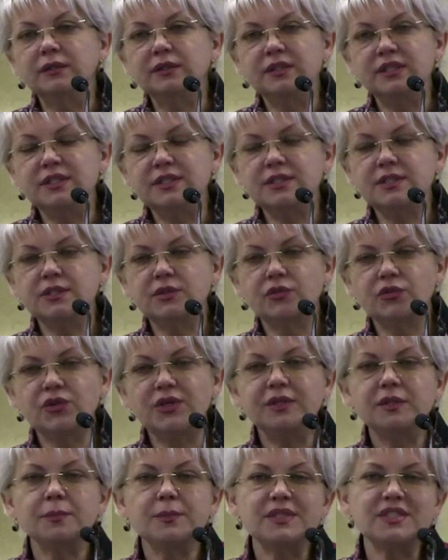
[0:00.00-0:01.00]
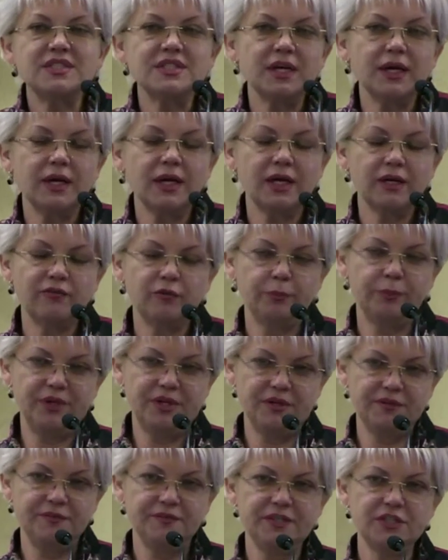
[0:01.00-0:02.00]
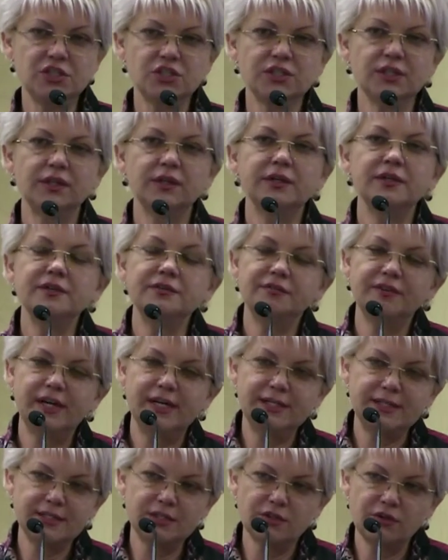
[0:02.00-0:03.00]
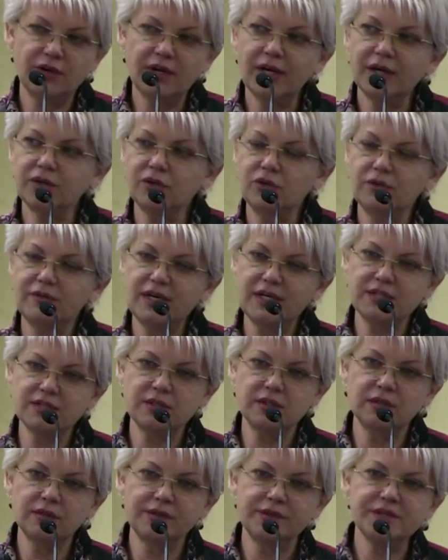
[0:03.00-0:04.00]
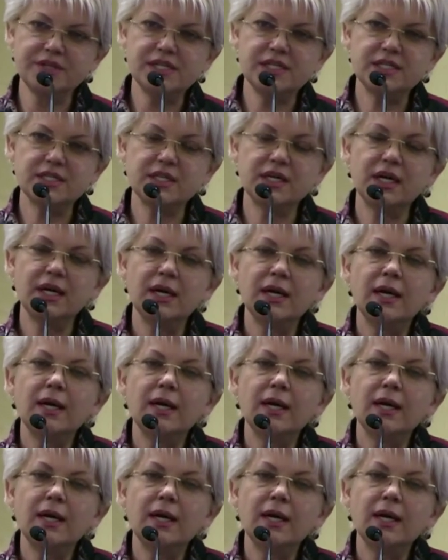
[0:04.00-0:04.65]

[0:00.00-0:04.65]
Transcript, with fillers: these treatments have beneficial effects on cardiovascular risk,